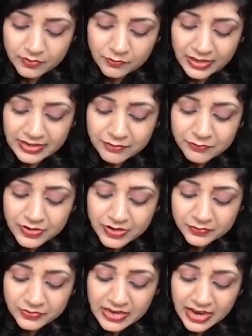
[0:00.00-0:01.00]
Whenever
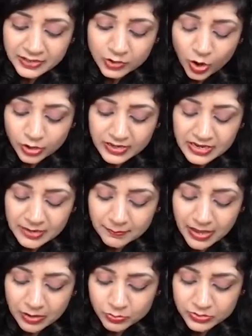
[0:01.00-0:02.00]
we are talking
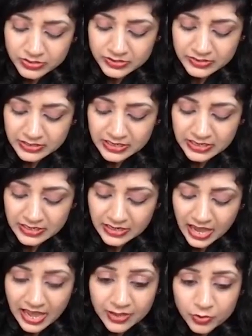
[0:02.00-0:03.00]
about the
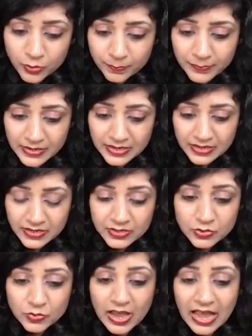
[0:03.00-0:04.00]
ROP,
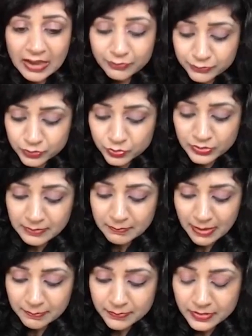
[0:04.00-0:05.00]
you have to
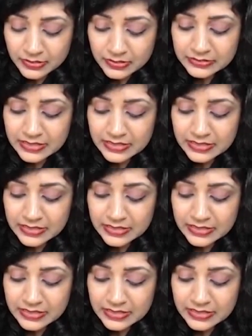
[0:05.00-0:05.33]
remember